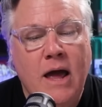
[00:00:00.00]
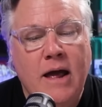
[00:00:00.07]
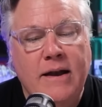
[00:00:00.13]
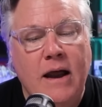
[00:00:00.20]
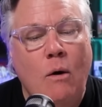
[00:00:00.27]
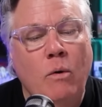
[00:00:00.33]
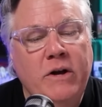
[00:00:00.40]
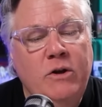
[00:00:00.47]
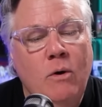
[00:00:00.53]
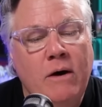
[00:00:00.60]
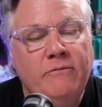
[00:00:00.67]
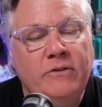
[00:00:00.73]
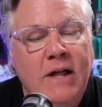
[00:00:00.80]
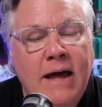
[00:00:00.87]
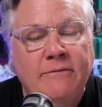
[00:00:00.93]
Now what you have
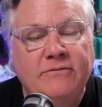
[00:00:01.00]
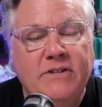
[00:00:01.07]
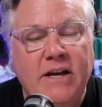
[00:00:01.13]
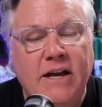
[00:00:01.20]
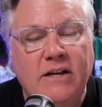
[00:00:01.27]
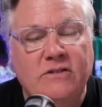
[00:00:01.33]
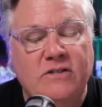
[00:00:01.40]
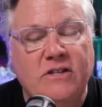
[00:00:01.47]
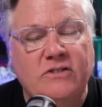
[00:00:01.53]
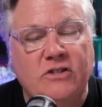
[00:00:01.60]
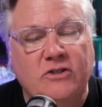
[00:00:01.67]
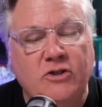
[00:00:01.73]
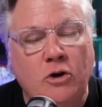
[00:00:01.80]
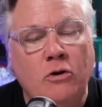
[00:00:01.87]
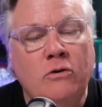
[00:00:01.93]
left is this
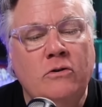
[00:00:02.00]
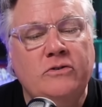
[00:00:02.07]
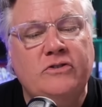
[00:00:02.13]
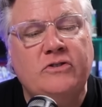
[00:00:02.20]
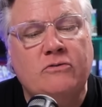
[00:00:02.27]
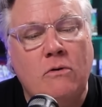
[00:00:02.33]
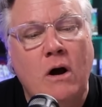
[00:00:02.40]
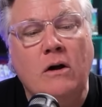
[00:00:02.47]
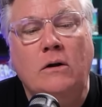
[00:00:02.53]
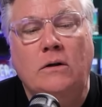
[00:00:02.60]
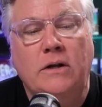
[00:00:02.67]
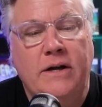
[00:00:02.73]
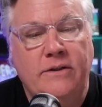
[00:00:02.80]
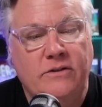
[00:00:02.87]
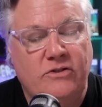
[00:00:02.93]
eternal struggle
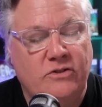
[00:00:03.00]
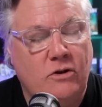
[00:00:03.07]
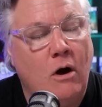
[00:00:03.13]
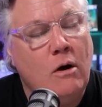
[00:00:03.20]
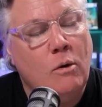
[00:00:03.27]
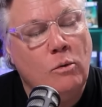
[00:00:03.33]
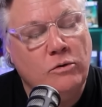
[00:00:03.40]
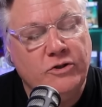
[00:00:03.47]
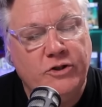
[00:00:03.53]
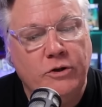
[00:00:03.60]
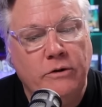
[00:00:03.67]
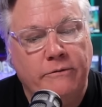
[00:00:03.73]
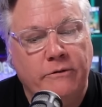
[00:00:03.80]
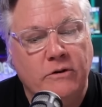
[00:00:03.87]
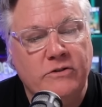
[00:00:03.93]
in the Star Wars
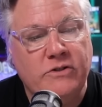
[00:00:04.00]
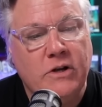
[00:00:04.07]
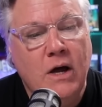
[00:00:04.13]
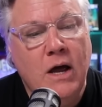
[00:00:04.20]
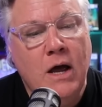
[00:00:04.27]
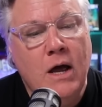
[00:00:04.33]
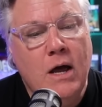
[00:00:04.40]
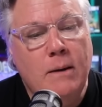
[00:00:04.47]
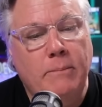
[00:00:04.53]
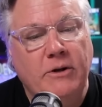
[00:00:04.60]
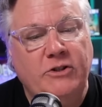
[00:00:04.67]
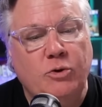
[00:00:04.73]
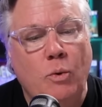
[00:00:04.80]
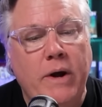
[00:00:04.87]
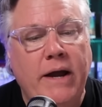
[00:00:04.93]
universe
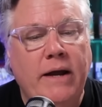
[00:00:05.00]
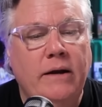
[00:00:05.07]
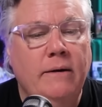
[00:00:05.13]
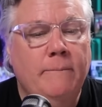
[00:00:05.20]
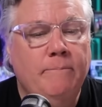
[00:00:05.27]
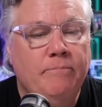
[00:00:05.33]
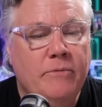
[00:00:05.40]
between